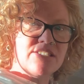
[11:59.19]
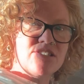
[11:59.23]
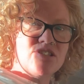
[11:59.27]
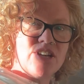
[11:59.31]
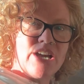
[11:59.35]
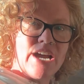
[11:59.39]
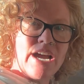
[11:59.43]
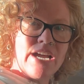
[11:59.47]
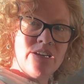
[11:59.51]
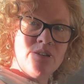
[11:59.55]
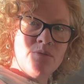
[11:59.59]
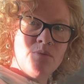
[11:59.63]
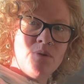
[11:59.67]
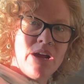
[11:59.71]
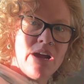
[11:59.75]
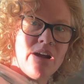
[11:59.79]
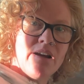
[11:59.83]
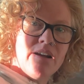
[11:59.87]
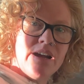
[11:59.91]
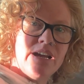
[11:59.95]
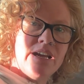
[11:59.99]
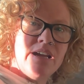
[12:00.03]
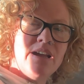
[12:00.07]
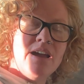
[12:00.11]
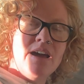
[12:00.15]
in
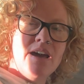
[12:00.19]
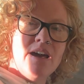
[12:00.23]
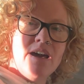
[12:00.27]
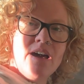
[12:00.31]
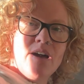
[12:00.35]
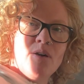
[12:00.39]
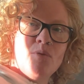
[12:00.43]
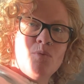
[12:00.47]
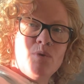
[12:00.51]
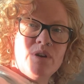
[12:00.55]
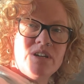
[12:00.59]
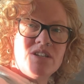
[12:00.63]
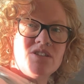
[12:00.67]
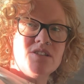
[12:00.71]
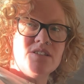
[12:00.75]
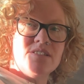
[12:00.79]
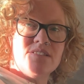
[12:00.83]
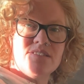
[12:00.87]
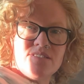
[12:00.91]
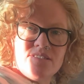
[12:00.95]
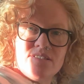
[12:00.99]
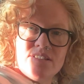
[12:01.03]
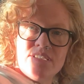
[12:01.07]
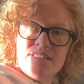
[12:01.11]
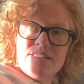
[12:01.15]
January, which
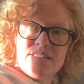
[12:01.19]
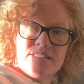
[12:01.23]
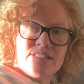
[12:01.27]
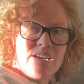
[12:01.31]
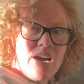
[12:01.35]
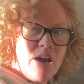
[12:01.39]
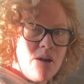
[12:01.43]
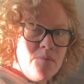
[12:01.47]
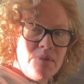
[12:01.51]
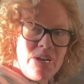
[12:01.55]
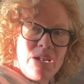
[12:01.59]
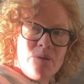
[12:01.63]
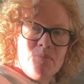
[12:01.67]
is just coming